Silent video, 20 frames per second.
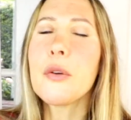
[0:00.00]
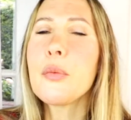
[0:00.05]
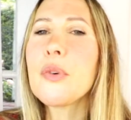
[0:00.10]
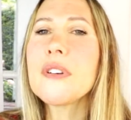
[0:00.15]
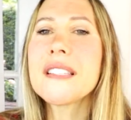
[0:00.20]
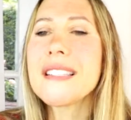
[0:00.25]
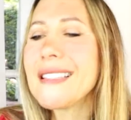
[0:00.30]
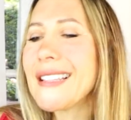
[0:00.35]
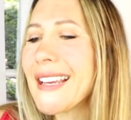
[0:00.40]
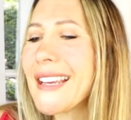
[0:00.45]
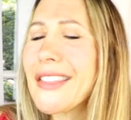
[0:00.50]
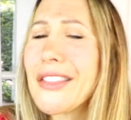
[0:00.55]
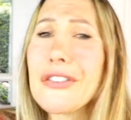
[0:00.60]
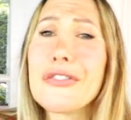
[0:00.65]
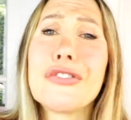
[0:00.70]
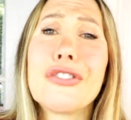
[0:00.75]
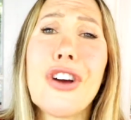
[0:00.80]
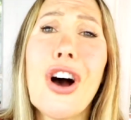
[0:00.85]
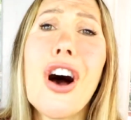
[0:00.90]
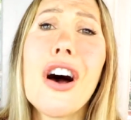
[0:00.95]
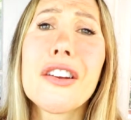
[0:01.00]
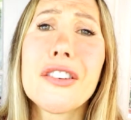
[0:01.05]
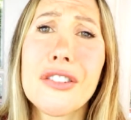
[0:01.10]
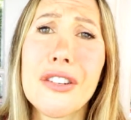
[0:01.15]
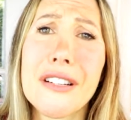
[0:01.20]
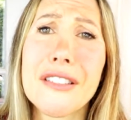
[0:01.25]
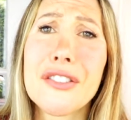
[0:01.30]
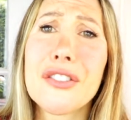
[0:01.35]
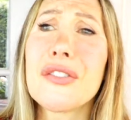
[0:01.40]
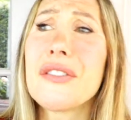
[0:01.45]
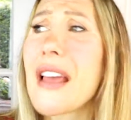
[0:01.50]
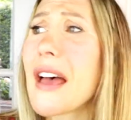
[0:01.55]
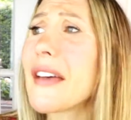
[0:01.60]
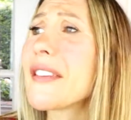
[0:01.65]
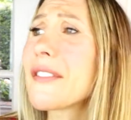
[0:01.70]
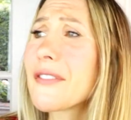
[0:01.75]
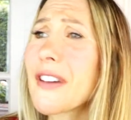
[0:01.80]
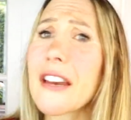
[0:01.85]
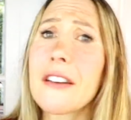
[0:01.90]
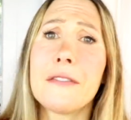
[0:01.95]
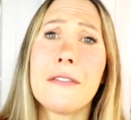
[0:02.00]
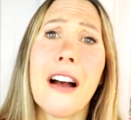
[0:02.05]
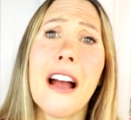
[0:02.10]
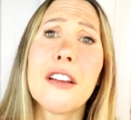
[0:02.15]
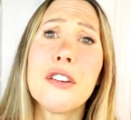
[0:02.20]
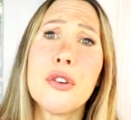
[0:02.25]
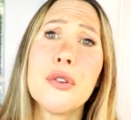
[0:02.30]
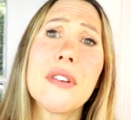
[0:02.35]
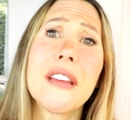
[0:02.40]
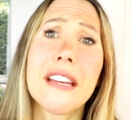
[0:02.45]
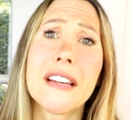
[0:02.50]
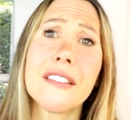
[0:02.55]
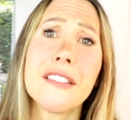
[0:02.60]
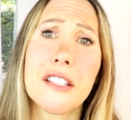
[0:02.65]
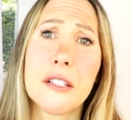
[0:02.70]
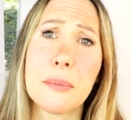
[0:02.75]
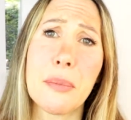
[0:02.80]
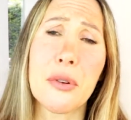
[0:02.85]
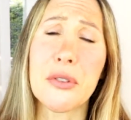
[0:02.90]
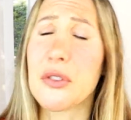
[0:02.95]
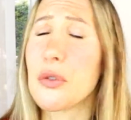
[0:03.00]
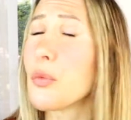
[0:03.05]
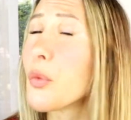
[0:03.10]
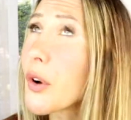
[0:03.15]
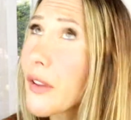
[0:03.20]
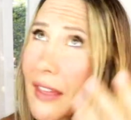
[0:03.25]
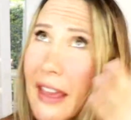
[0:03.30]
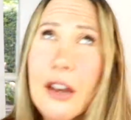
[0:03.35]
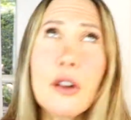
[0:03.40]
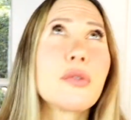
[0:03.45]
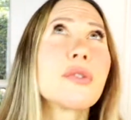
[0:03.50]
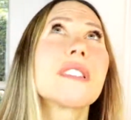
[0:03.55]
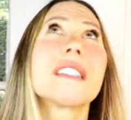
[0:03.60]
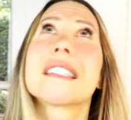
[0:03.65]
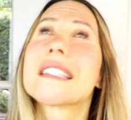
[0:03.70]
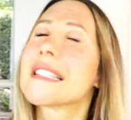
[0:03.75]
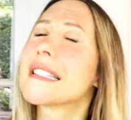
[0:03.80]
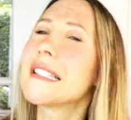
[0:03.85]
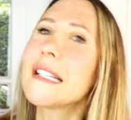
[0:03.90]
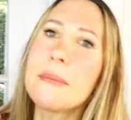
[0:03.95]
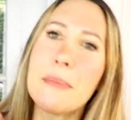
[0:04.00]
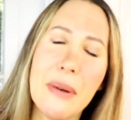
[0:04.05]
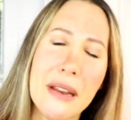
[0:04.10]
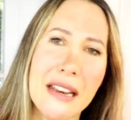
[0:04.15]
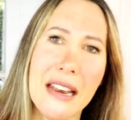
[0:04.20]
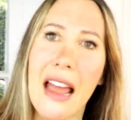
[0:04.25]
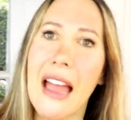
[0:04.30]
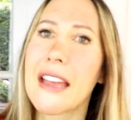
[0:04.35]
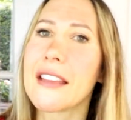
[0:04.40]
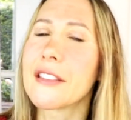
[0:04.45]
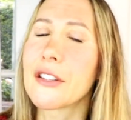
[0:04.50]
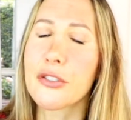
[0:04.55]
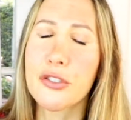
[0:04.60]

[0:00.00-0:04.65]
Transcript: It wasn't like their daughter, and so now they've got to find who killed this person, where they don't sleep at night.